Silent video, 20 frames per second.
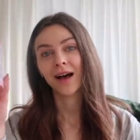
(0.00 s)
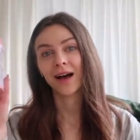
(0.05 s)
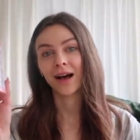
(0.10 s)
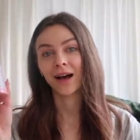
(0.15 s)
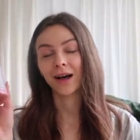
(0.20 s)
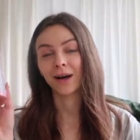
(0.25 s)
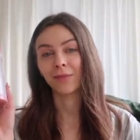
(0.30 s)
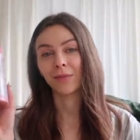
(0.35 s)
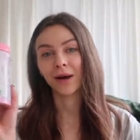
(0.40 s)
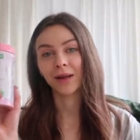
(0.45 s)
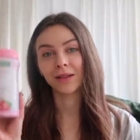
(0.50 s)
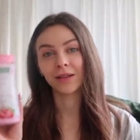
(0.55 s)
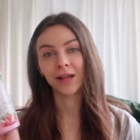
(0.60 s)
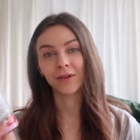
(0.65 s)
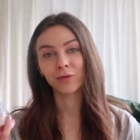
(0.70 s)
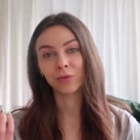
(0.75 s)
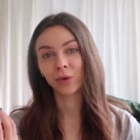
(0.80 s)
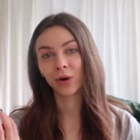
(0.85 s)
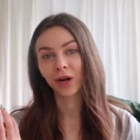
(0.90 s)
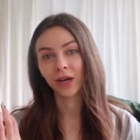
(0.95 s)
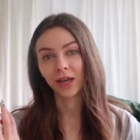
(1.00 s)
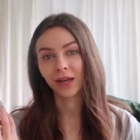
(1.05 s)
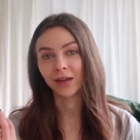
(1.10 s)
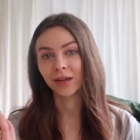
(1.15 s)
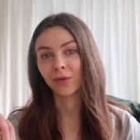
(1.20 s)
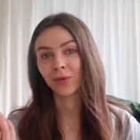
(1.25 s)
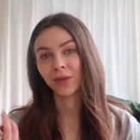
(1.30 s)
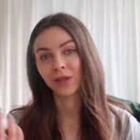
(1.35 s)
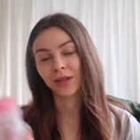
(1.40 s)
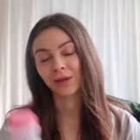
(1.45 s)
Um, I loved
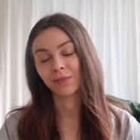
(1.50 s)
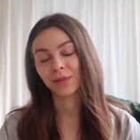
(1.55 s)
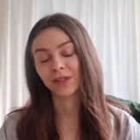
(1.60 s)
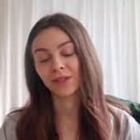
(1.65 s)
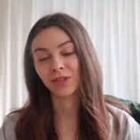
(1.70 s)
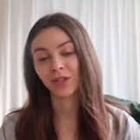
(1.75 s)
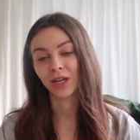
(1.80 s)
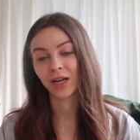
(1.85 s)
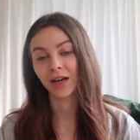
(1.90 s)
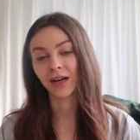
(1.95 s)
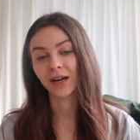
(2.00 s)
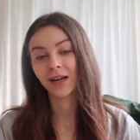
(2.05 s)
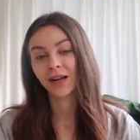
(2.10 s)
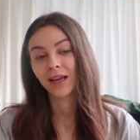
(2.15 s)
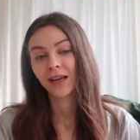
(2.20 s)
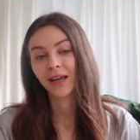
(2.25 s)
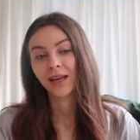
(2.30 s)
working with them this year.